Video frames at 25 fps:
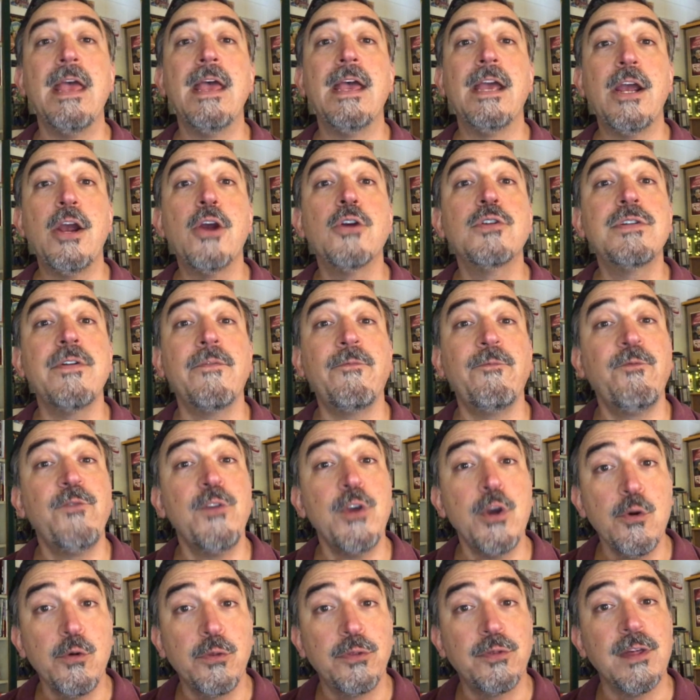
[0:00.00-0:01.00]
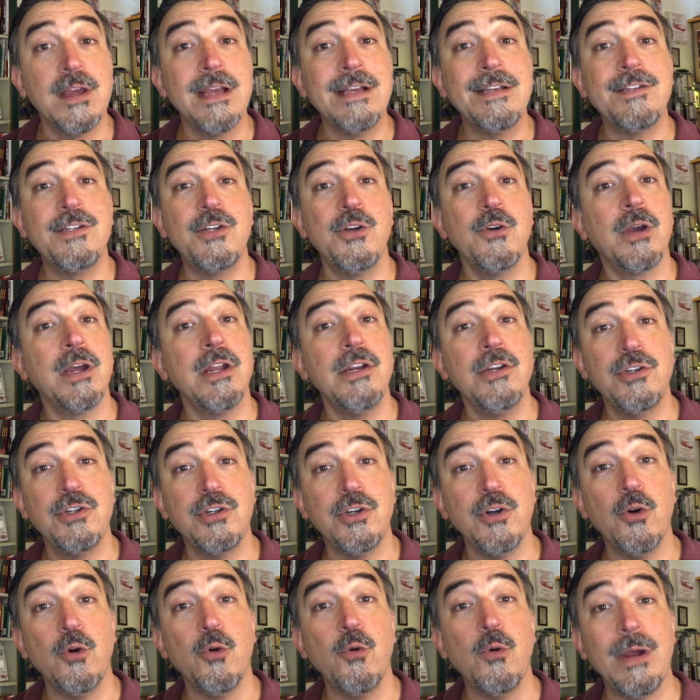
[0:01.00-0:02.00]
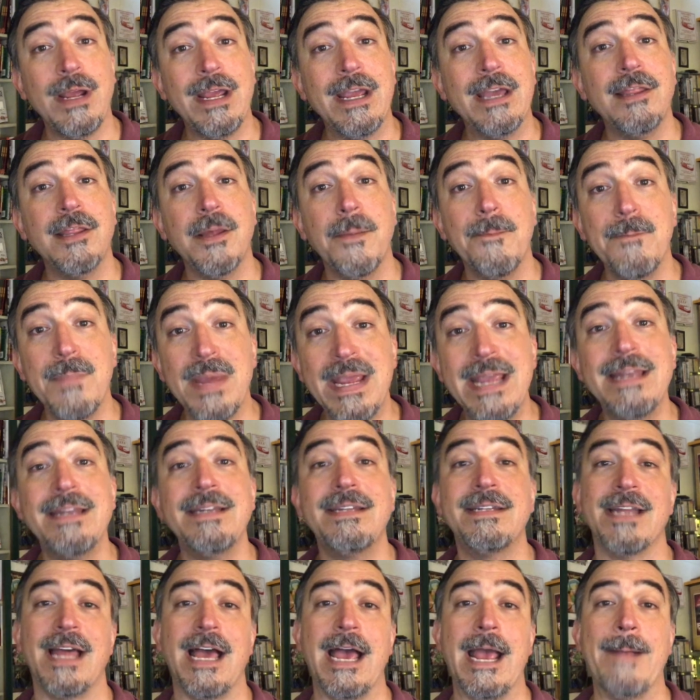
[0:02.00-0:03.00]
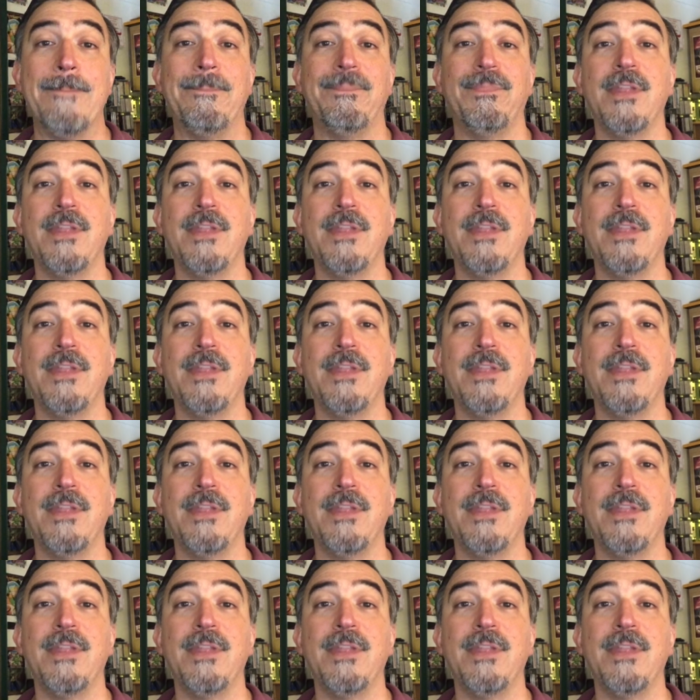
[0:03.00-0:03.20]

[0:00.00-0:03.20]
Here's a few things you can do in the meantime.